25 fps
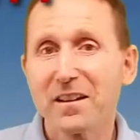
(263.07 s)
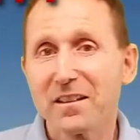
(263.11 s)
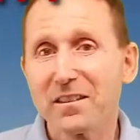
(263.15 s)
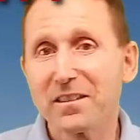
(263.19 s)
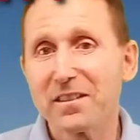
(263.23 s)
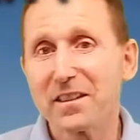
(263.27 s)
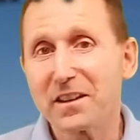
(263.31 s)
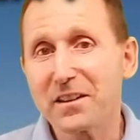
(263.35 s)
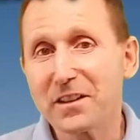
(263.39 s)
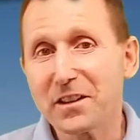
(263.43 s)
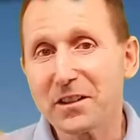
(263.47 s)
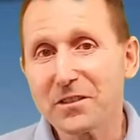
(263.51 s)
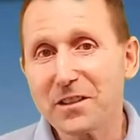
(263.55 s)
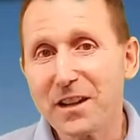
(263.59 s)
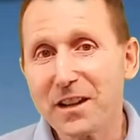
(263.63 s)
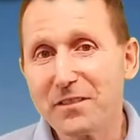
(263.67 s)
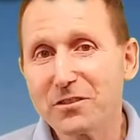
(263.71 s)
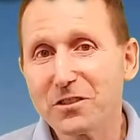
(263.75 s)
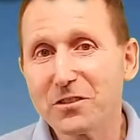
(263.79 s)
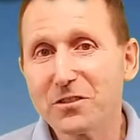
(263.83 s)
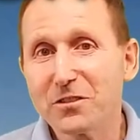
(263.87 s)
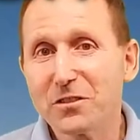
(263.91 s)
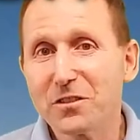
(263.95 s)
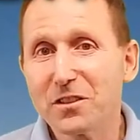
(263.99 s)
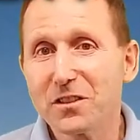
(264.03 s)
Then I'd have
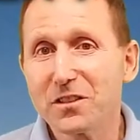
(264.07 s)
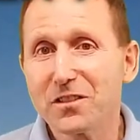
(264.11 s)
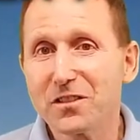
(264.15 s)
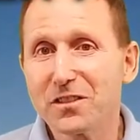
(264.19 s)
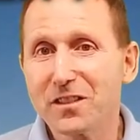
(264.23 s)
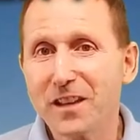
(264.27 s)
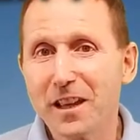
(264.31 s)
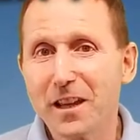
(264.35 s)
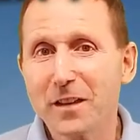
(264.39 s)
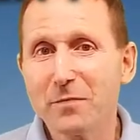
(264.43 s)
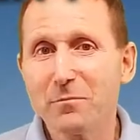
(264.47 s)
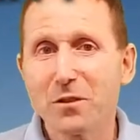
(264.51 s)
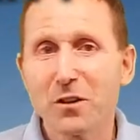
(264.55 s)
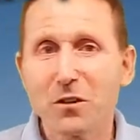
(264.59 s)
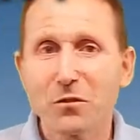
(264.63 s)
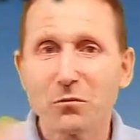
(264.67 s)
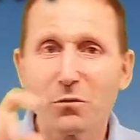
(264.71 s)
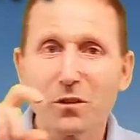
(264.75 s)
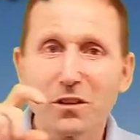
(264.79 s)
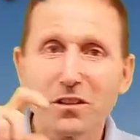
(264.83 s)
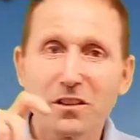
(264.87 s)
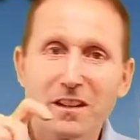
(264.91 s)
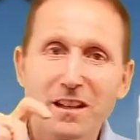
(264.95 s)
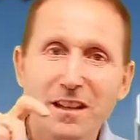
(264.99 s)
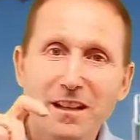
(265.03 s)
to do the same with
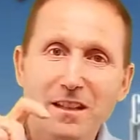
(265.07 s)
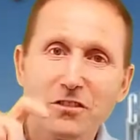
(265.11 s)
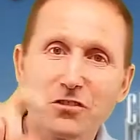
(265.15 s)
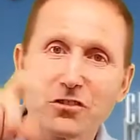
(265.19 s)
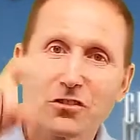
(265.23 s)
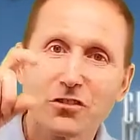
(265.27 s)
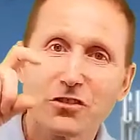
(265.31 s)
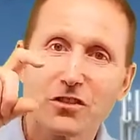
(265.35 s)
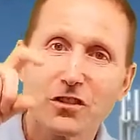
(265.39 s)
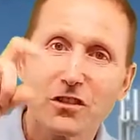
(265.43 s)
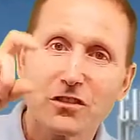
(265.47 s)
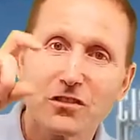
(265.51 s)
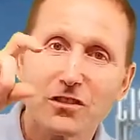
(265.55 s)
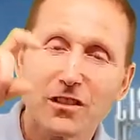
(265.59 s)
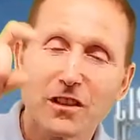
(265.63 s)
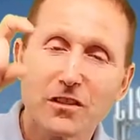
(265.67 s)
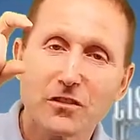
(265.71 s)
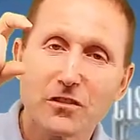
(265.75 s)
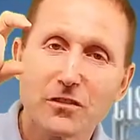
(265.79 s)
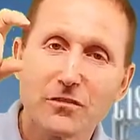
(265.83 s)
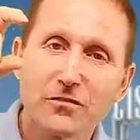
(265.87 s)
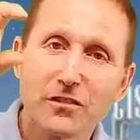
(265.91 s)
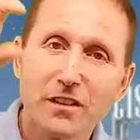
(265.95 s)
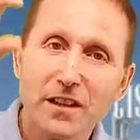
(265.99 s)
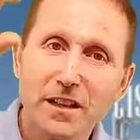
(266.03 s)
each
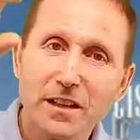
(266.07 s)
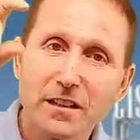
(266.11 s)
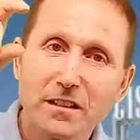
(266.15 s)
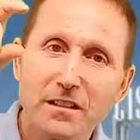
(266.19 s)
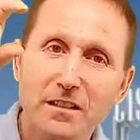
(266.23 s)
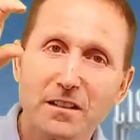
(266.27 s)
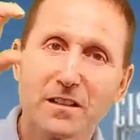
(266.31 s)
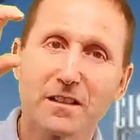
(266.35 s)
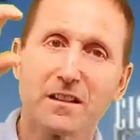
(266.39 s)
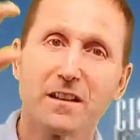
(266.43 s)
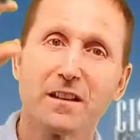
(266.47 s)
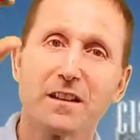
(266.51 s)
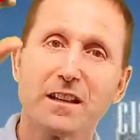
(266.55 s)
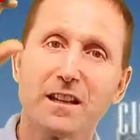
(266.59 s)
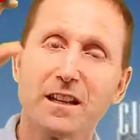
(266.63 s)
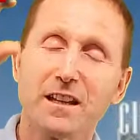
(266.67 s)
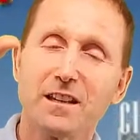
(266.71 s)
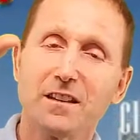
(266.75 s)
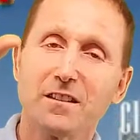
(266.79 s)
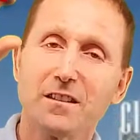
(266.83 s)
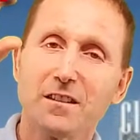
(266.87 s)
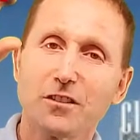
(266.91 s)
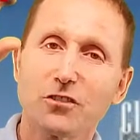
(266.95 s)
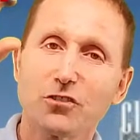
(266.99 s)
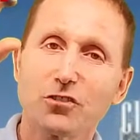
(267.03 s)
successive link
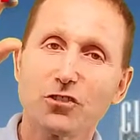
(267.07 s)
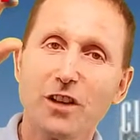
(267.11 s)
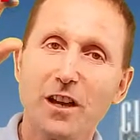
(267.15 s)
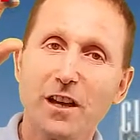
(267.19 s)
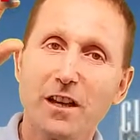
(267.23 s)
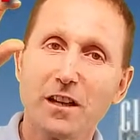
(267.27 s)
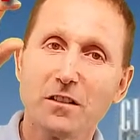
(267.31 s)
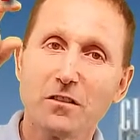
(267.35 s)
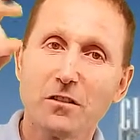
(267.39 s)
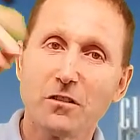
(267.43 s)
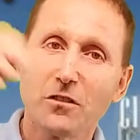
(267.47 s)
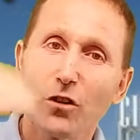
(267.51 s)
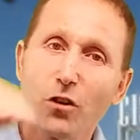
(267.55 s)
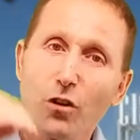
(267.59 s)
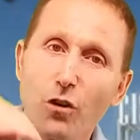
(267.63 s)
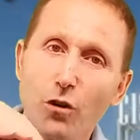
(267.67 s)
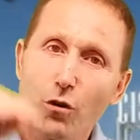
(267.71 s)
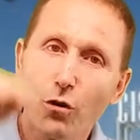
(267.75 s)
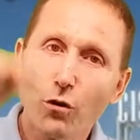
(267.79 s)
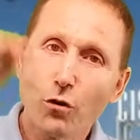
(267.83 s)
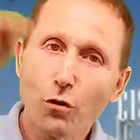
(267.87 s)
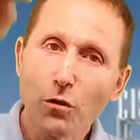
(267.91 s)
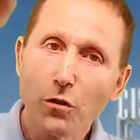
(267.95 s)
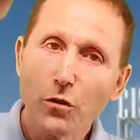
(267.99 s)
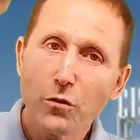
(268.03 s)
in the chain
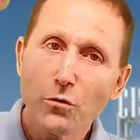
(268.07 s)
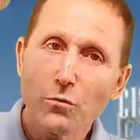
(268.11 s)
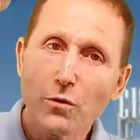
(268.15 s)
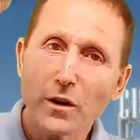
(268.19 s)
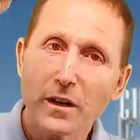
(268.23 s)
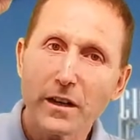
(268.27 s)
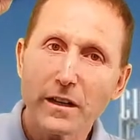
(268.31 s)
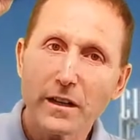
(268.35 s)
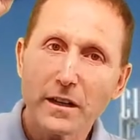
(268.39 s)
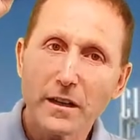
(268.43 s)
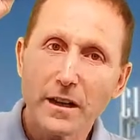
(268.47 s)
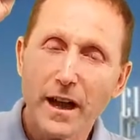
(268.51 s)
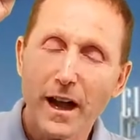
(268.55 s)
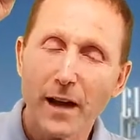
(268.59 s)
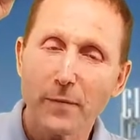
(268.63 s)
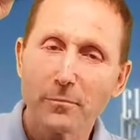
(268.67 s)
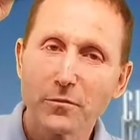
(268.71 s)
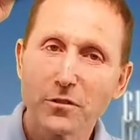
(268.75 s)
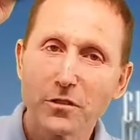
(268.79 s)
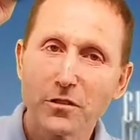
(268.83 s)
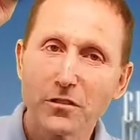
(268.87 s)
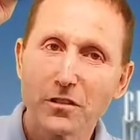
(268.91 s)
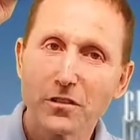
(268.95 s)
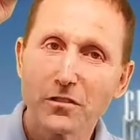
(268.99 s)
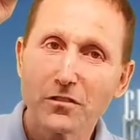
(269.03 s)
all the way up
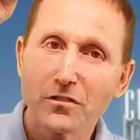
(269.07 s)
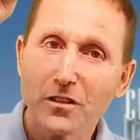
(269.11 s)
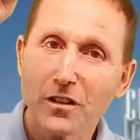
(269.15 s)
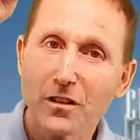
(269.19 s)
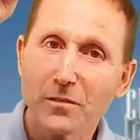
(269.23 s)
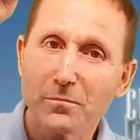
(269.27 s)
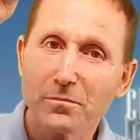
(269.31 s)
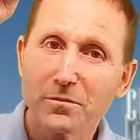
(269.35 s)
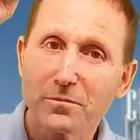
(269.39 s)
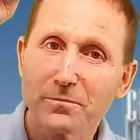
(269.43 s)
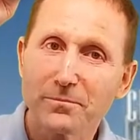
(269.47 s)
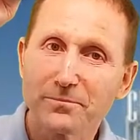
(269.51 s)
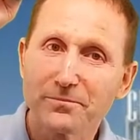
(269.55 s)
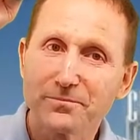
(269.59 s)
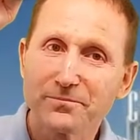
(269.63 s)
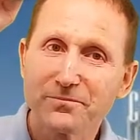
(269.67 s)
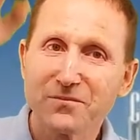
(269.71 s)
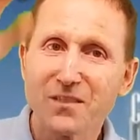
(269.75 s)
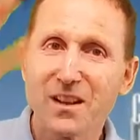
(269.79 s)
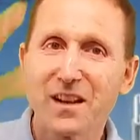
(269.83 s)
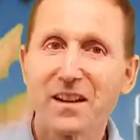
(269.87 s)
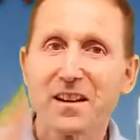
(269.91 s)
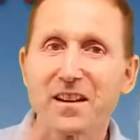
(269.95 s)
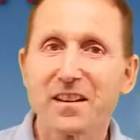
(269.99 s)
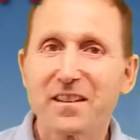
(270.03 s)
to the top.
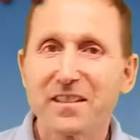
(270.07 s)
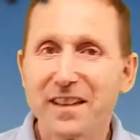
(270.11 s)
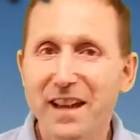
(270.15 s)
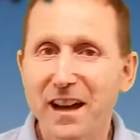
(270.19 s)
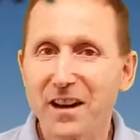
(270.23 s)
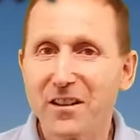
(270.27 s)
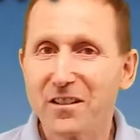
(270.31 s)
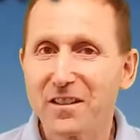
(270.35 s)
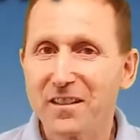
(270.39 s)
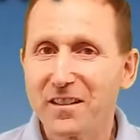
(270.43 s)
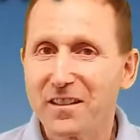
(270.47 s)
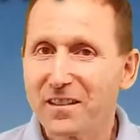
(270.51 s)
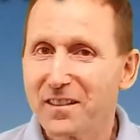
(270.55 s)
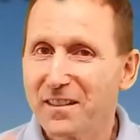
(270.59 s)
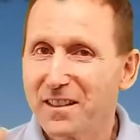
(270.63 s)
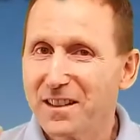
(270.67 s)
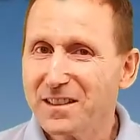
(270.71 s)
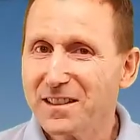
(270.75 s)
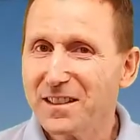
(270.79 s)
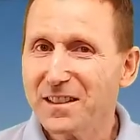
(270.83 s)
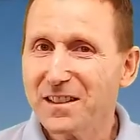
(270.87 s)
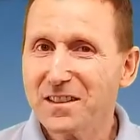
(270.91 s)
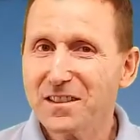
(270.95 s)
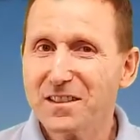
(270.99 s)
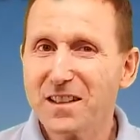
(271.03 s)
Now, this
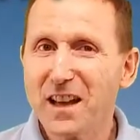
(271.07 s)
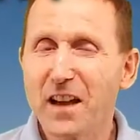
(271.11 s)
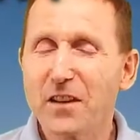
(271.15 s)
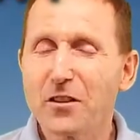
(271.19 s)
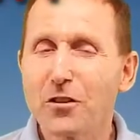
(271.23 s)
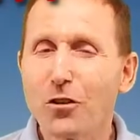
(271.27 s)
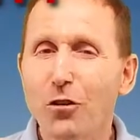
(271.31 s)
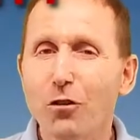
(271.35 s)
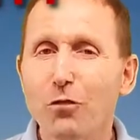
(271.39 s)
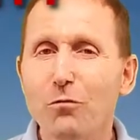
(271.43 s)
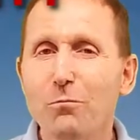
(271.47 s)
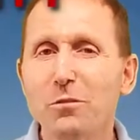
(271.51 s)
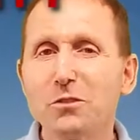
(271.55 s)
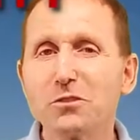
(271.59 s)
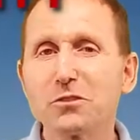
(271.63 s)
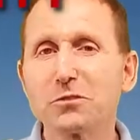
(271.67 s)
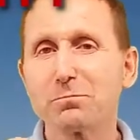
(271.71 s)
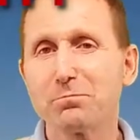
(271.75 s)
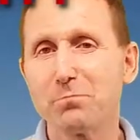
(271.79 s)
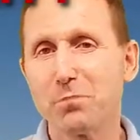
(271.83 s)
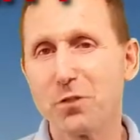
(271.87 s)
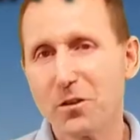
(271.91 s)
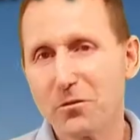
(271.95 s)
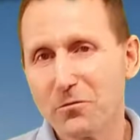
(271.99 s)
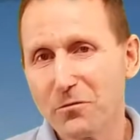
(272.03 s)
is an almost
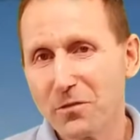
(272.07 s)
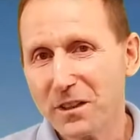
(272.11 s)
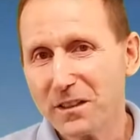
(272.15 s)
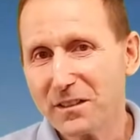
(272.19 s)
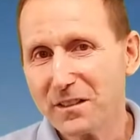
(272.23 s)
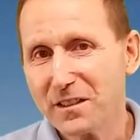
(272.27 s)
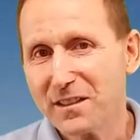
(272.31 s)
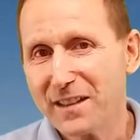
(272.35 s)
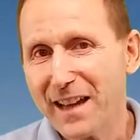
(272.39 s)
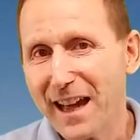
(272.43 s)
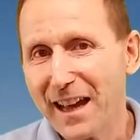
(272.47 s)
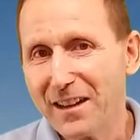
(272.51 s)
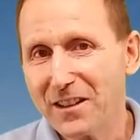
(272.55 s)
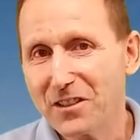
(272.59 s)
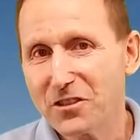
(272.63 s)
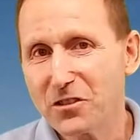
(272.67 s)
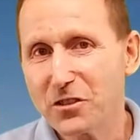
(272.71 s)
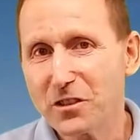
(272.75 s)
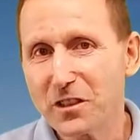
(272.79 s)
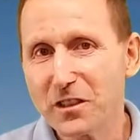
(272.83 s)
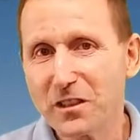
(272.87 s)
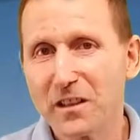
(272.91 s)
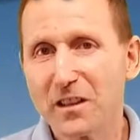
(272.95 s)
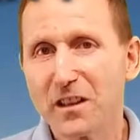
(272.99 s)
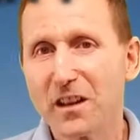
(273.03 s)
perfect
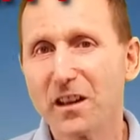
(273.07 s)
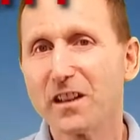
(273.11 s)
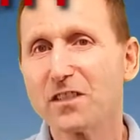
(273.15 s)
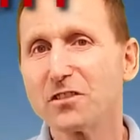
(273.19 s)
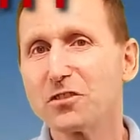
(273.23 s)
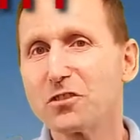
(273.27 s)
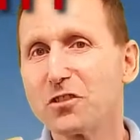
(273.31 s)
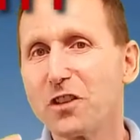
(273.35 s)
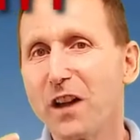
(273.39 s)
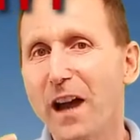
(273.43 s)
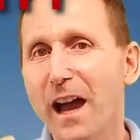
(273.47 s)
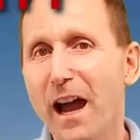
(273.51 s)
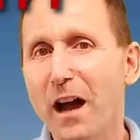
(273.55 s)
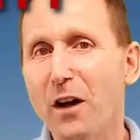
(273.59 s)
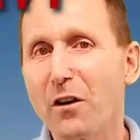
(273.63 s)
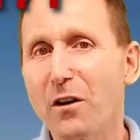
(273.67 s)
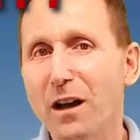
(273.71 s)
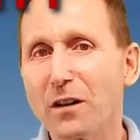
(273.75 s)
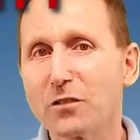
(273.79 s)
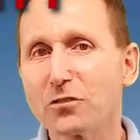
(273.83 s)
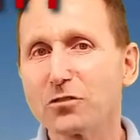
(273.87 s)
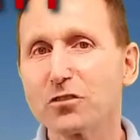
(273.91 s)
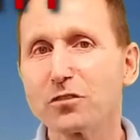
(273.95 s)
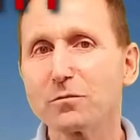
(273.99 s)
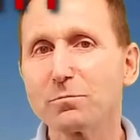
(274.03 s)
analogy as to how our
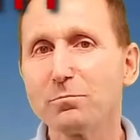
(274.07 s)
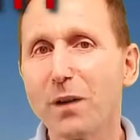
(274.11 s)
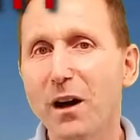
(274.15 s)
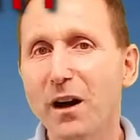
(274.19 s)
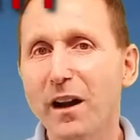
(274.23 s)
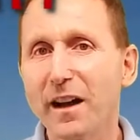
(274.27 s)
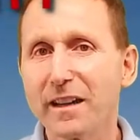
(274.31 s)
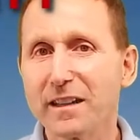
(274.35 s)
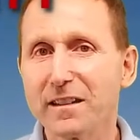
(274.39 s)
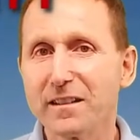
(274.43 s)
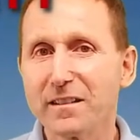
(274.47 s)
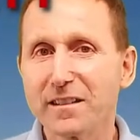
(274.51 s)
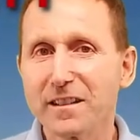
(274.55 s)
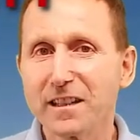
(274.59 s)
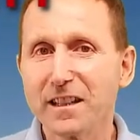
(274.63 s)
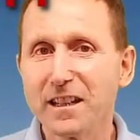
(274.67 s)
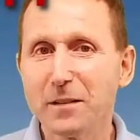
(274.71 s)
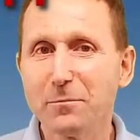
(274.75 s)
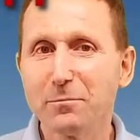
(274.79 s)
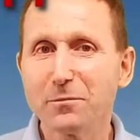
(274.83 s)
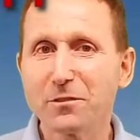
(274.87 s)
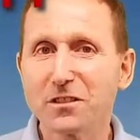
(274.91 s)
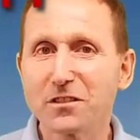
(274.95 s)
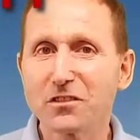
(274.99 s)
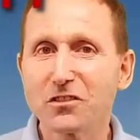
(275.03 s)
spine
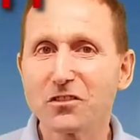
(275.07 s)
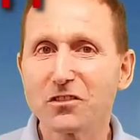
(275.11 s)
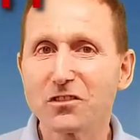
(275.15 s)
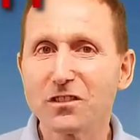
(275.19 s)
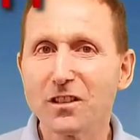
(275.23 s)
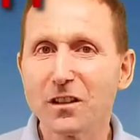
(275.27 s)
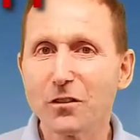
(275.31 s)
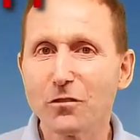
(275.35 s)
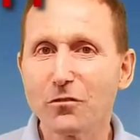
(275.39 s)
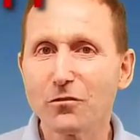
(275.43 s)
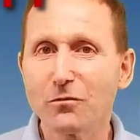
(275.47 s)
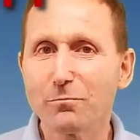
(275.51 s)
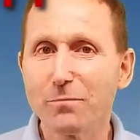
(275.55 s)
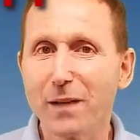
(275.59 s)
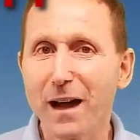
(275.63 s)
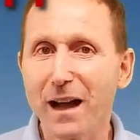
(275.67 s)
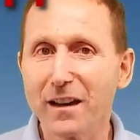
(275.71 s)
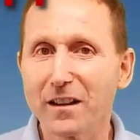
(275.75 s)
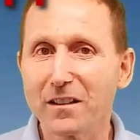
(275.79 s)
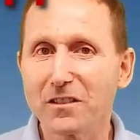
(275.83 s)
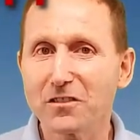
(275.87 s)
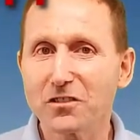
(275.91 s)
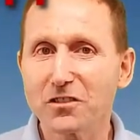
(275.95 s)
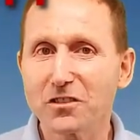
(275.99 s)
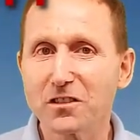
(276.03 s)
keeps itself
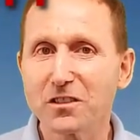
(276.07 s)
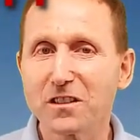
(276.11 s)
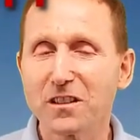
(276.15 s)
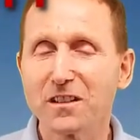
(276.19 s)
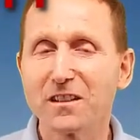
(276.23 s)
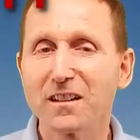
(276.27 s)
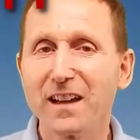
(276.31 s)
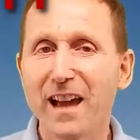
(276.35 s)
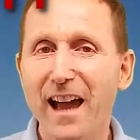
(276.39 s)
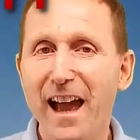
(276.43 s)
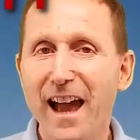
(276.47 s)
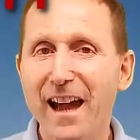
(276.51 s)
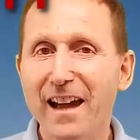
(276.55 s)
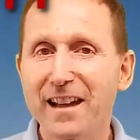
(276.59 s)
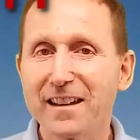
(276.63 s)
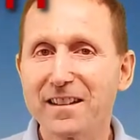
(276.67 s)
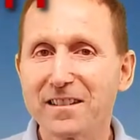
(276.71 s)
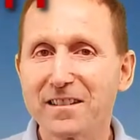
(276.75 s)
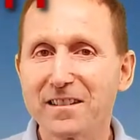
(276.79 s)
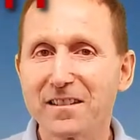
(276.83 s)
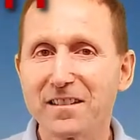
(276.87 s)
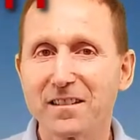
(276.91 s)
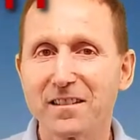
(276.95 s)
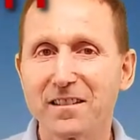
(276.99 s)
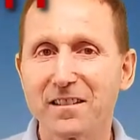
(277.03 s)
balanced
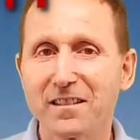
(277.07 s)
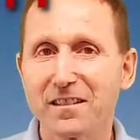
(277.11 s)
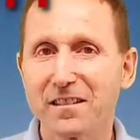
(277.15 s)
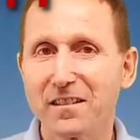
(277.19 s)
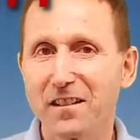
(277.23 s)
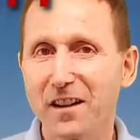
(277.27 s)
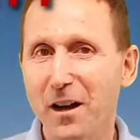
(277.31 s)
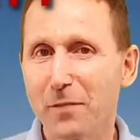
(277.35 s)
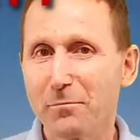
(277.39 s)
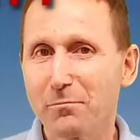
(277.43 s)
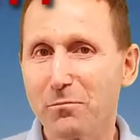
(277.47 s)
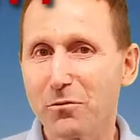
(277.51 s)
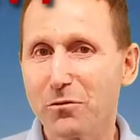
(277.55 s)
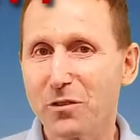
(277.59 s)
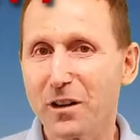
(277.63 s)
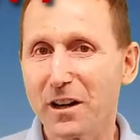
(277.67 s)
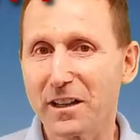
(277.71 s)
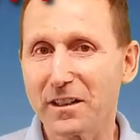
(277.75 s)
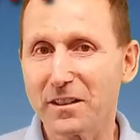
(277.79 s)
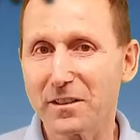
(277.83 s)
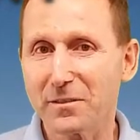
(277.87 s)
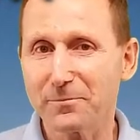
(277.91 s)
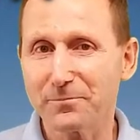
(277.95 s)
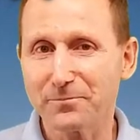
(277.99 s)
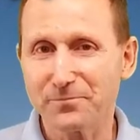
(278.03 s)
and upright.